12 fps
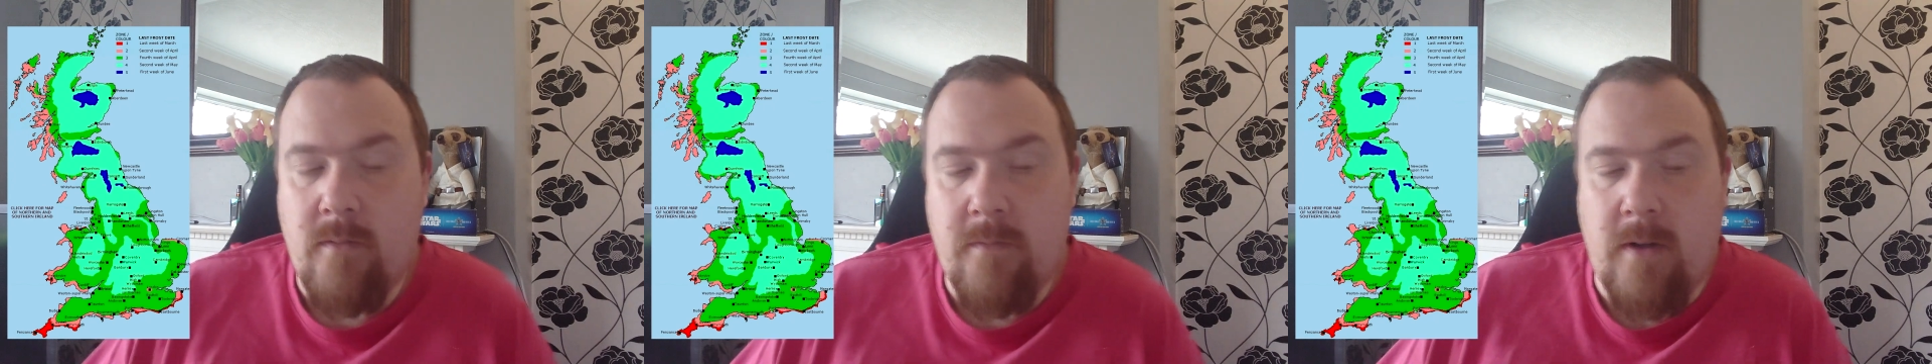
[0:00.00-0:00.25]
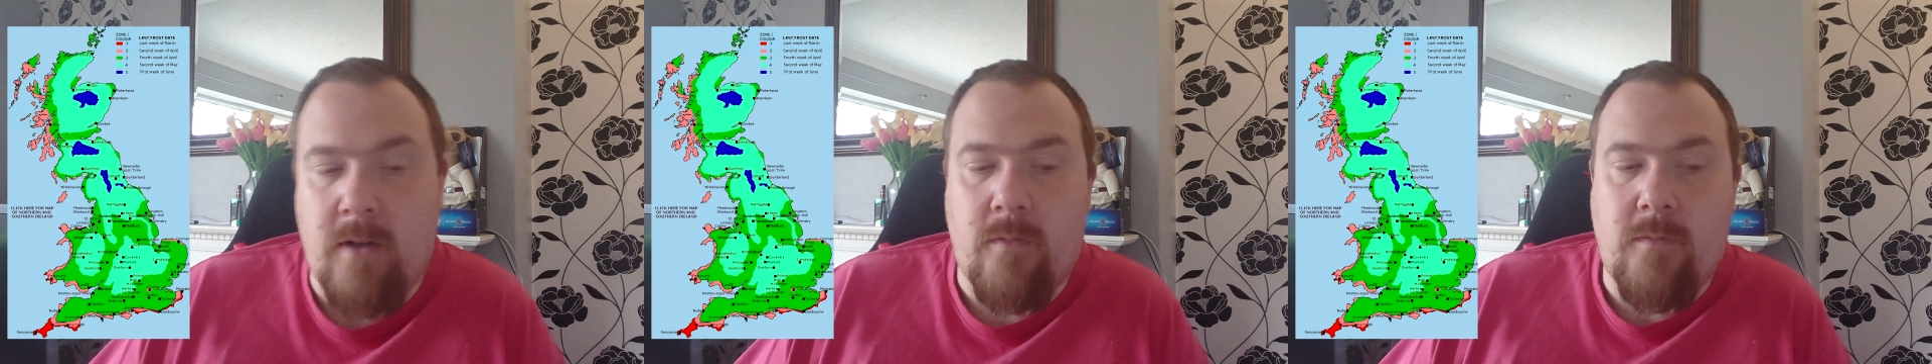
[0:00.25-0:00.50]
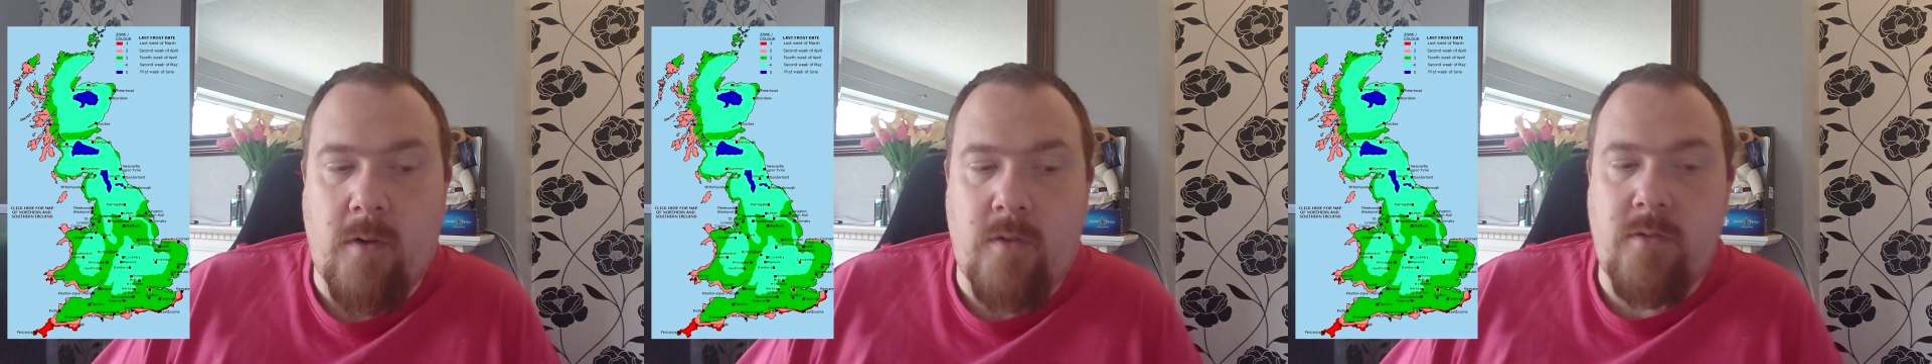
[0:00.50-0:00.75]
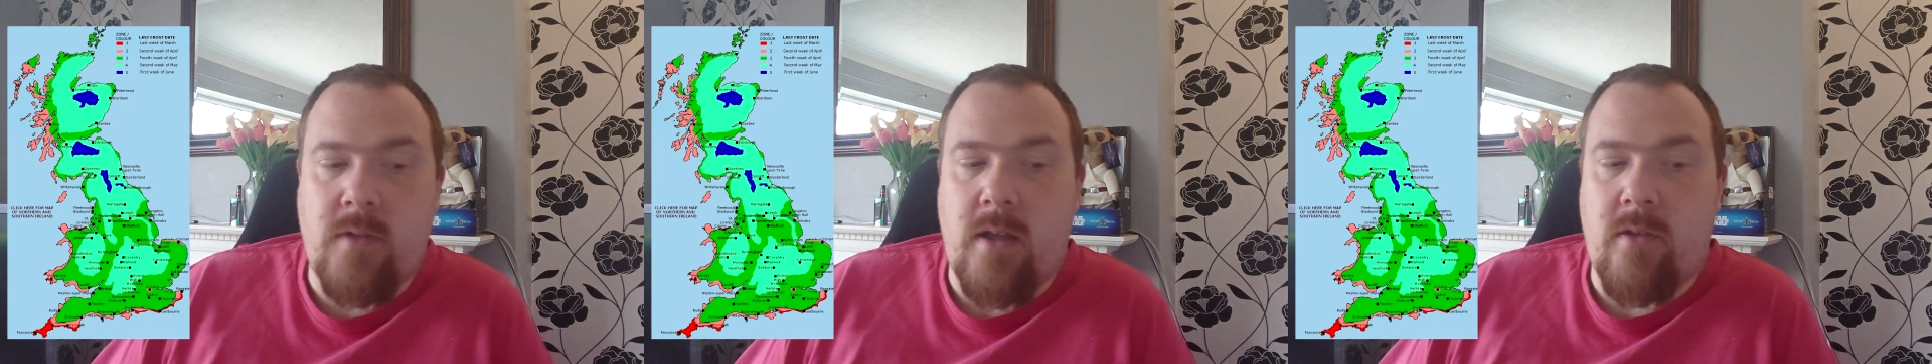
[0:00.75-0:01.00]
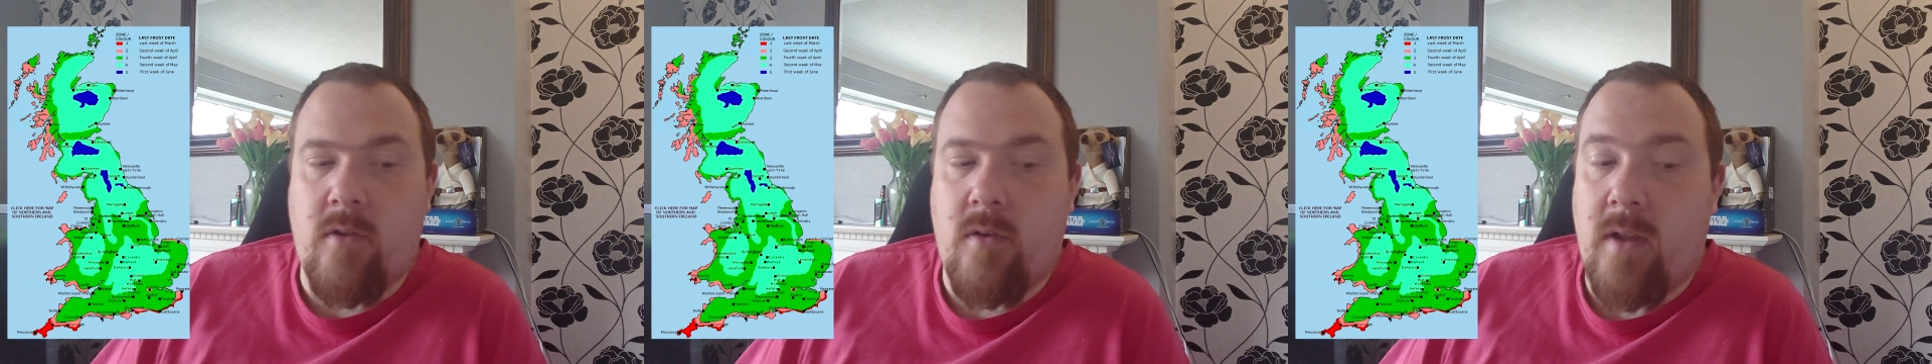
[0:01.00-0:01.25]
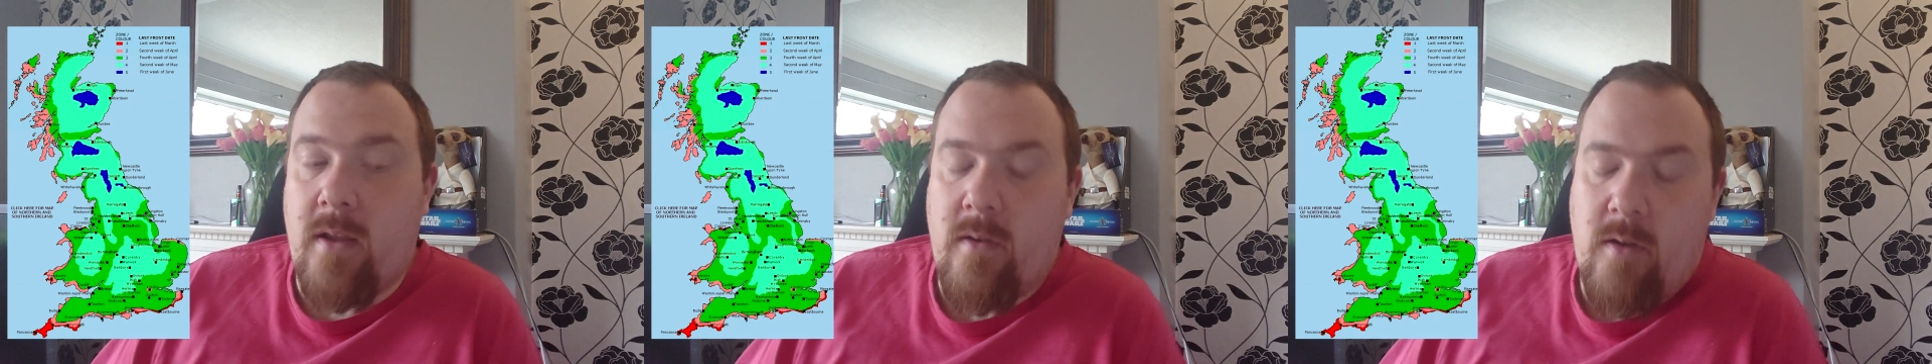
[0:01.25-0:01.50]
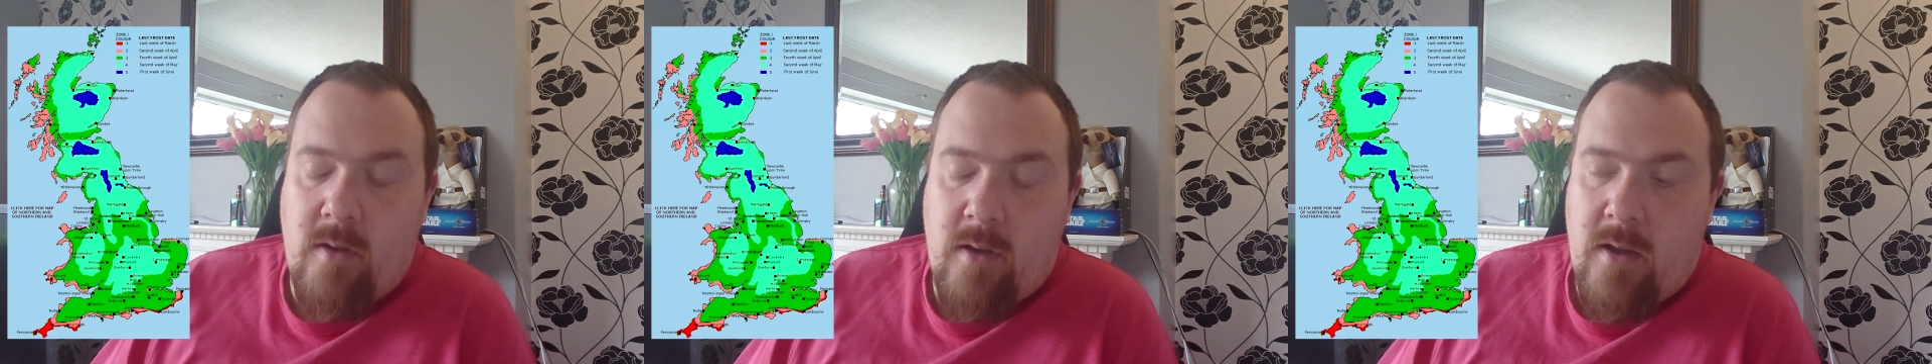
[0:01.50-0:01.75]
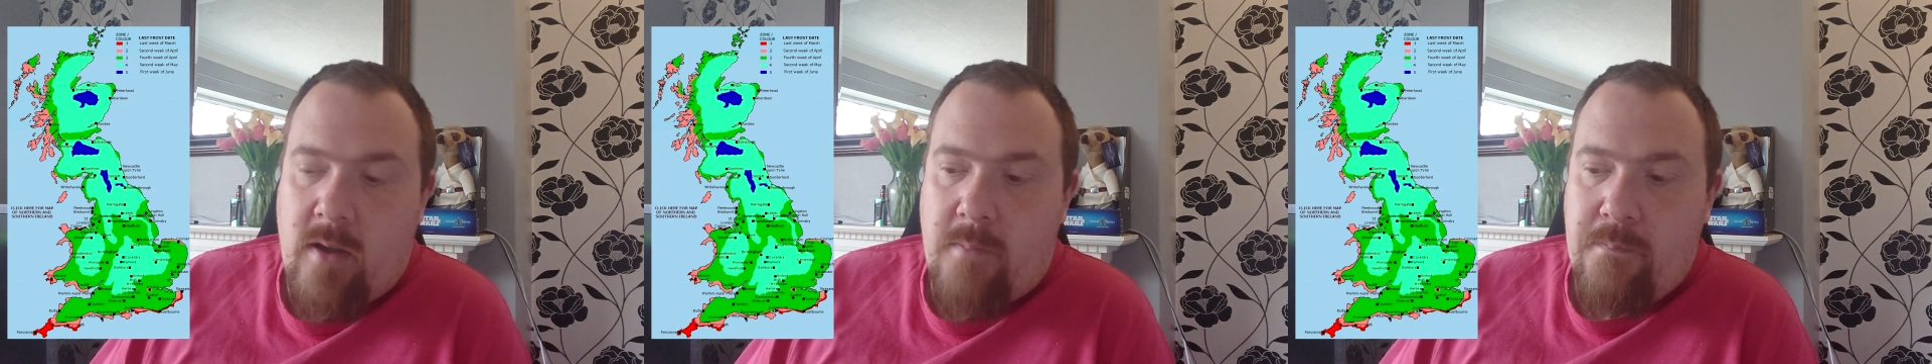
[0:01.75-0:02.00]
final frost dates or
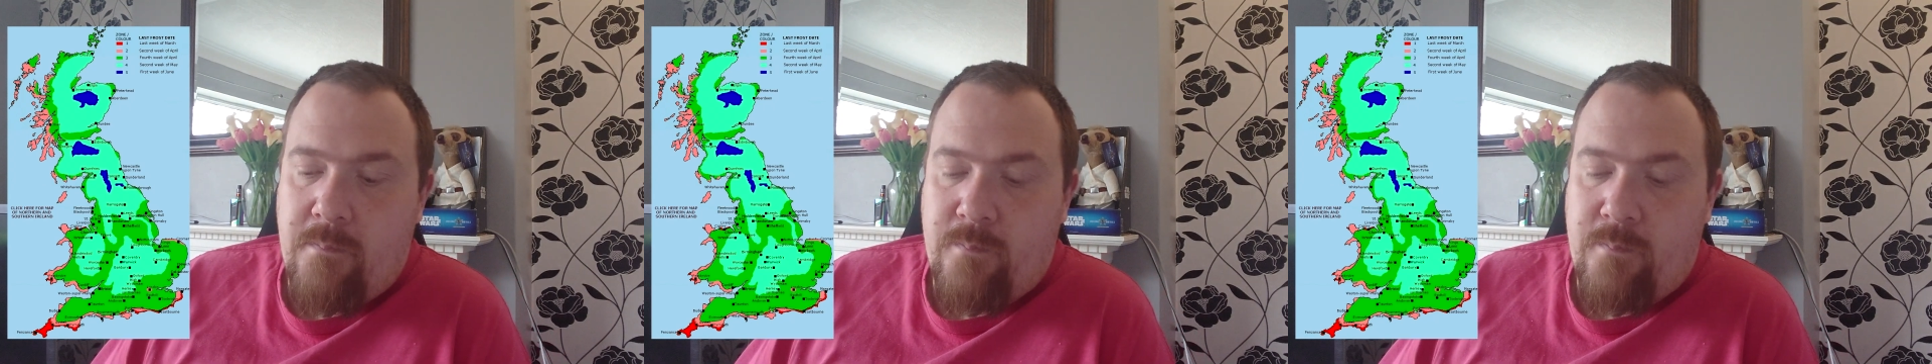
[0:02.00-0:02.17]
later,